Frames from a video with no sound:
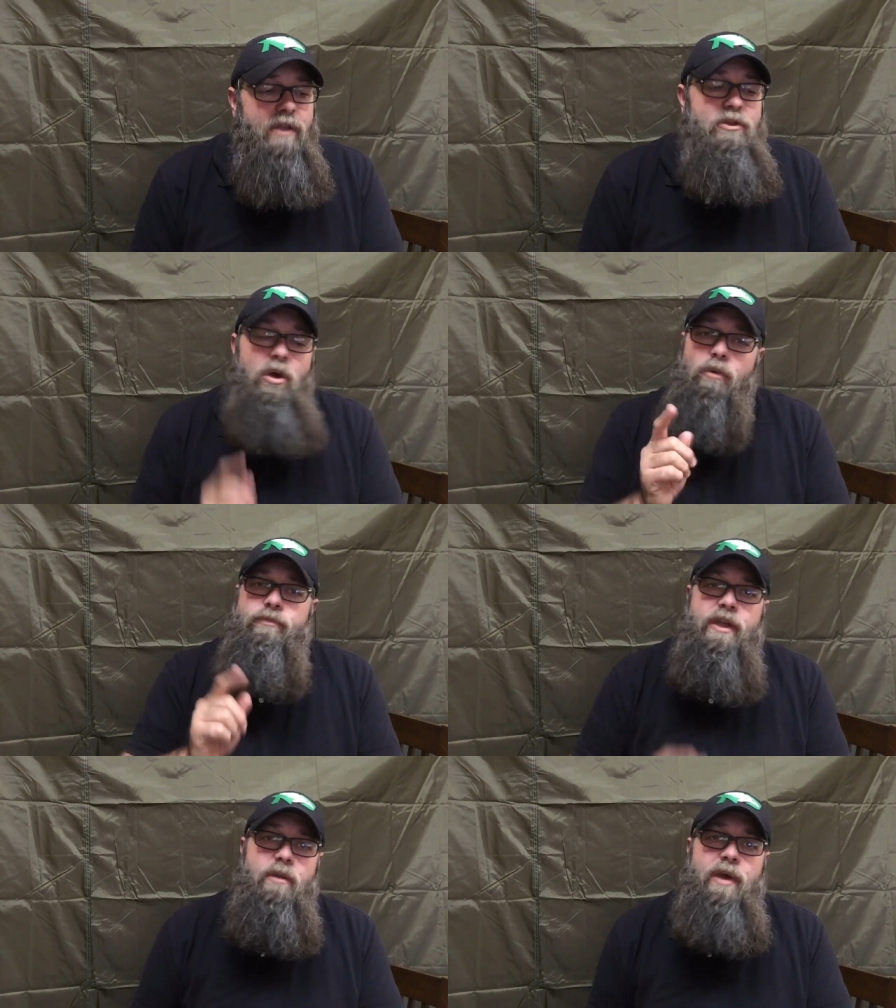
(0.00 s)
So
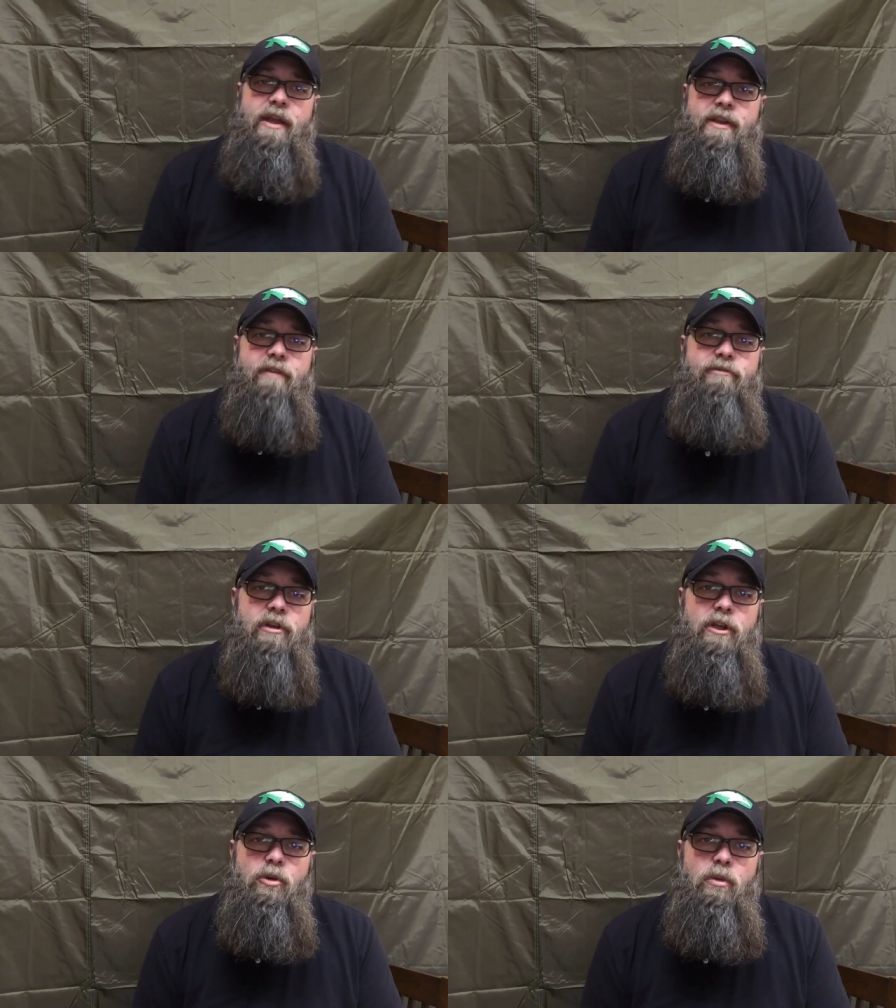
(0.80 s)
think about that for
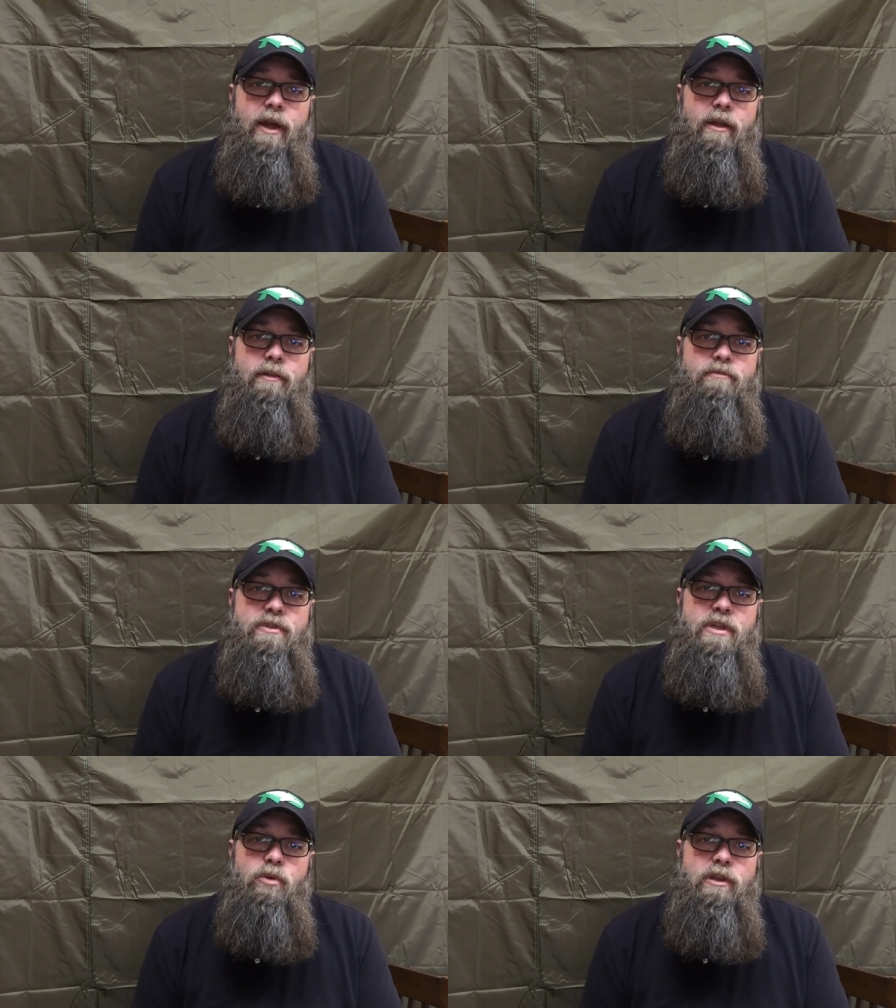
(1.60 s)
a little while,
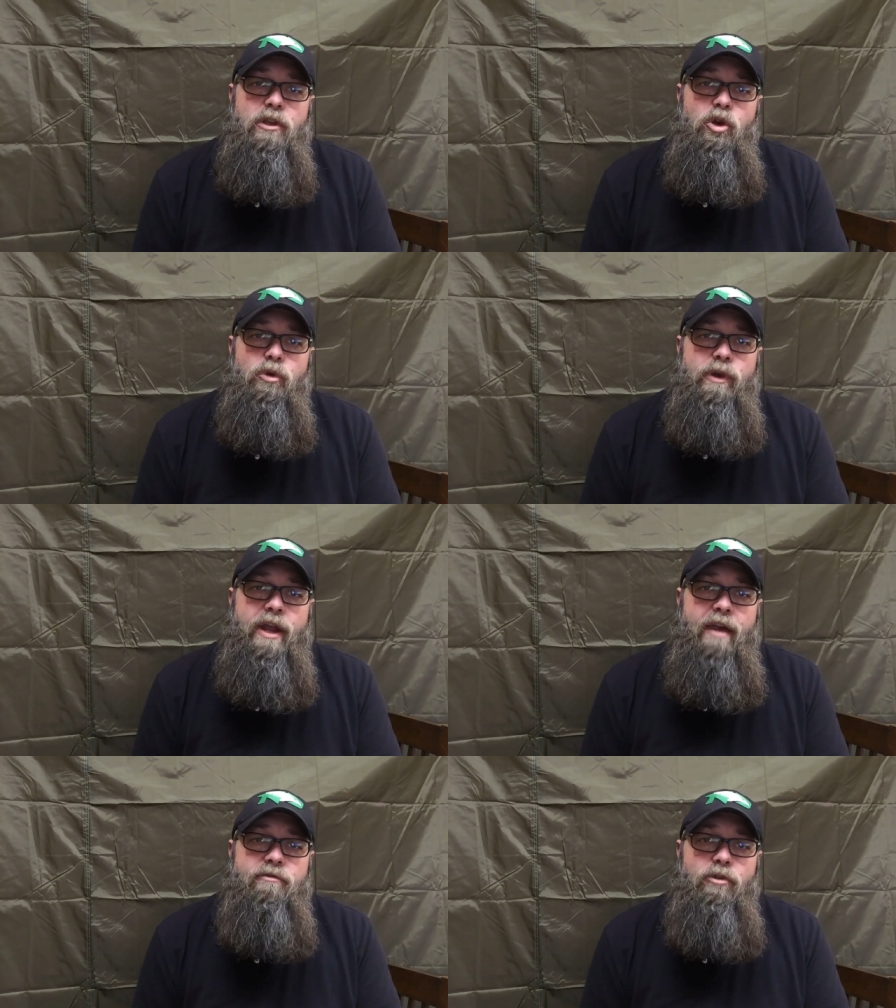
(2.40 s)
see what the Lord would
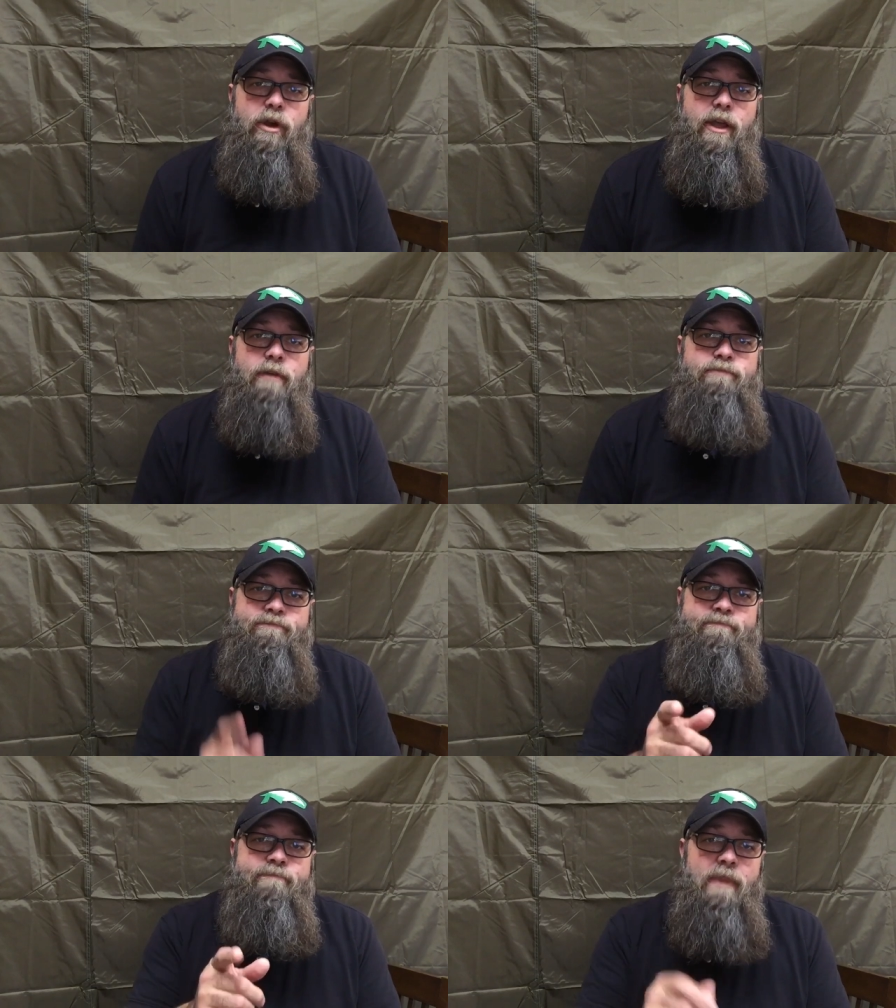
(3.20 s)
have for you.
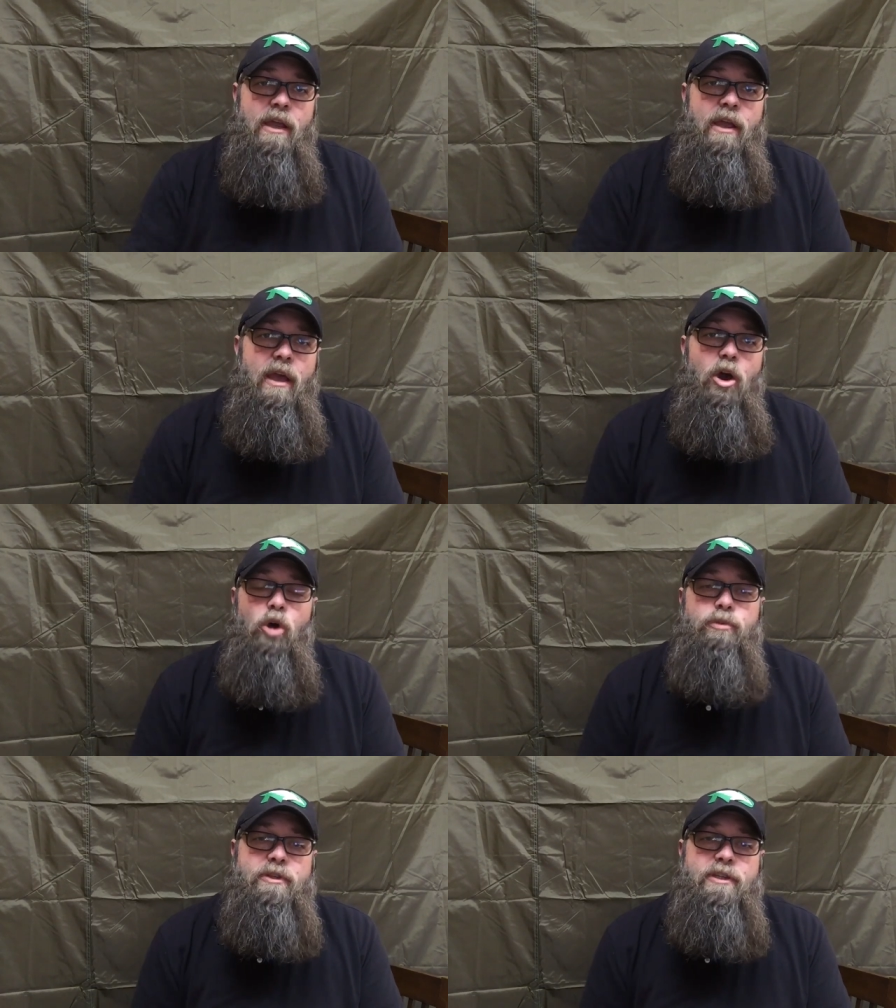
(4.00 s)

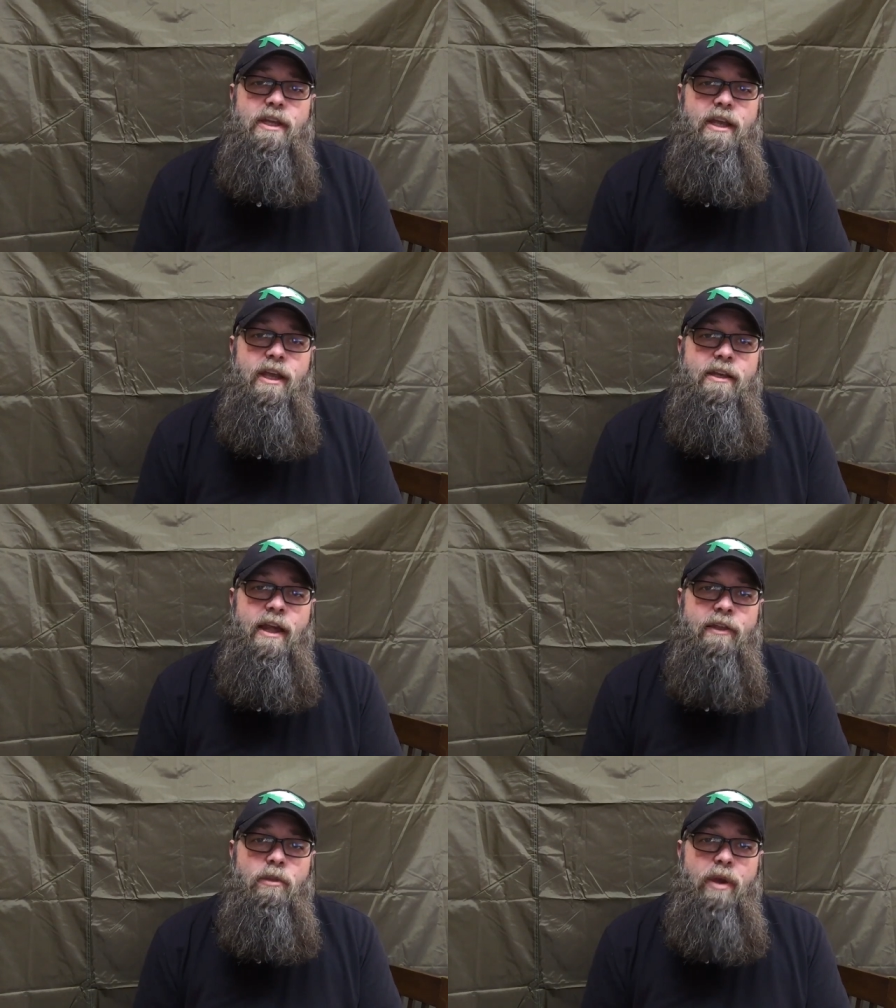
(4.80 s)
Hope to see you again
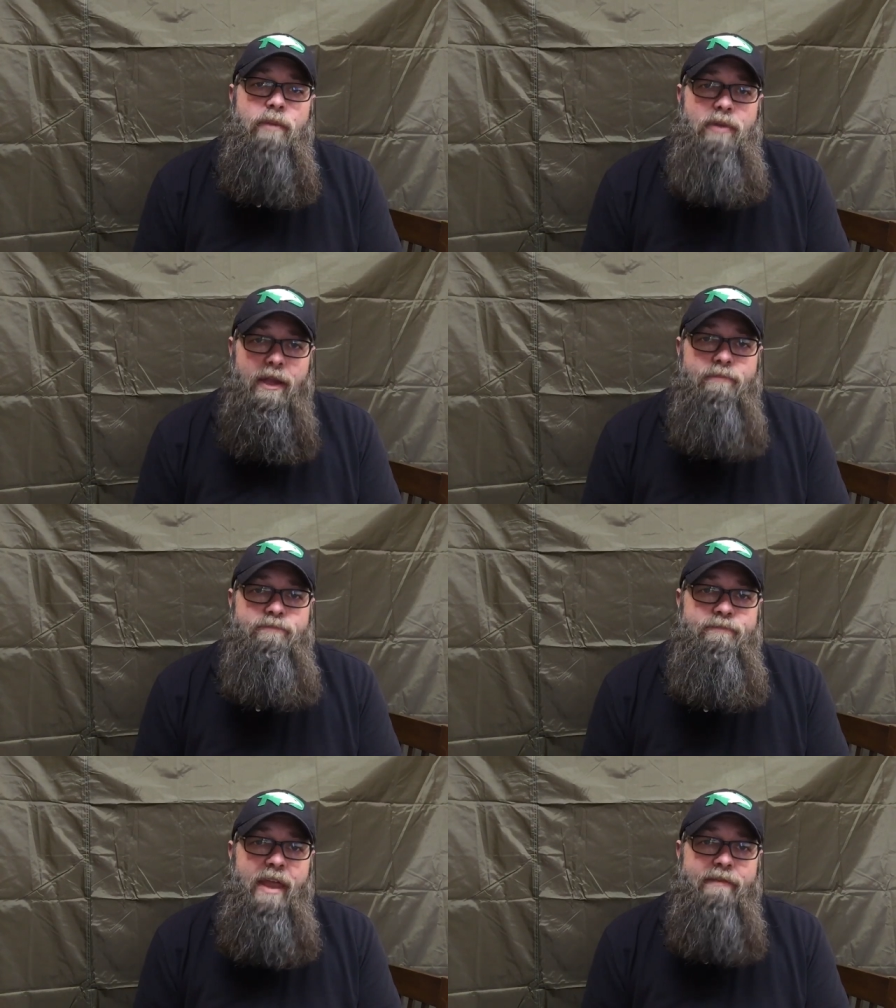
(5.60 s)
down the pipeline.
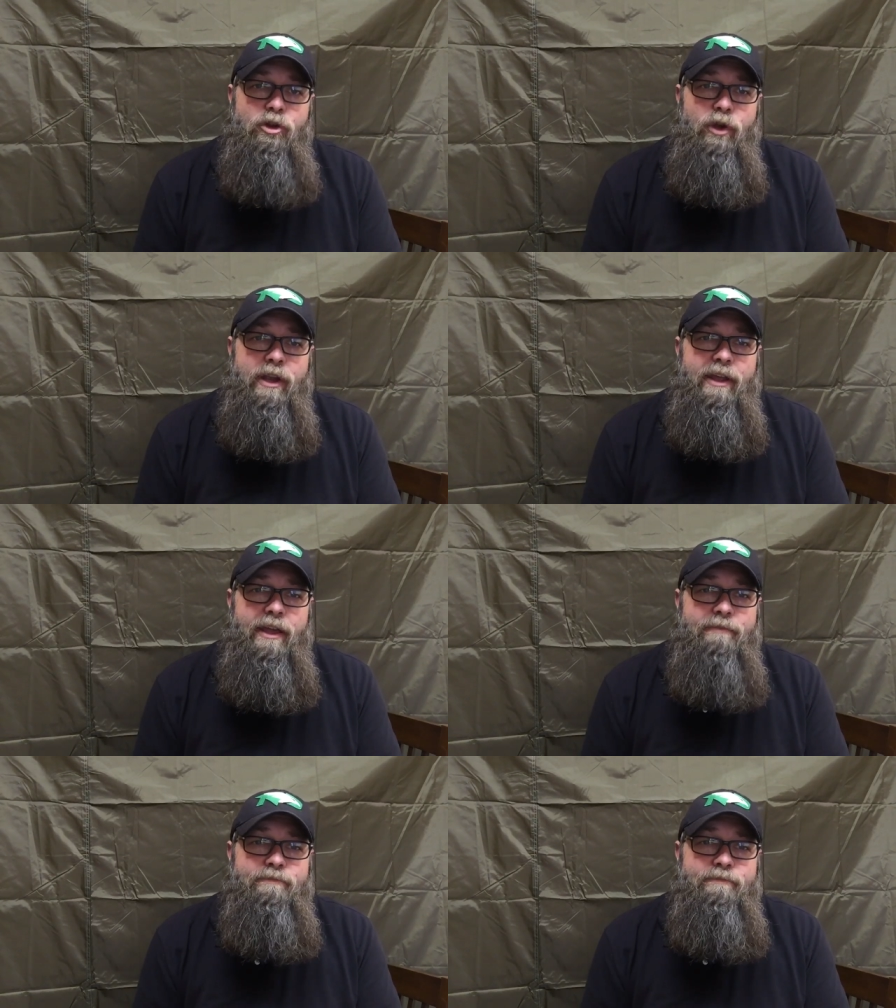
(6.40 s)
Have a great day.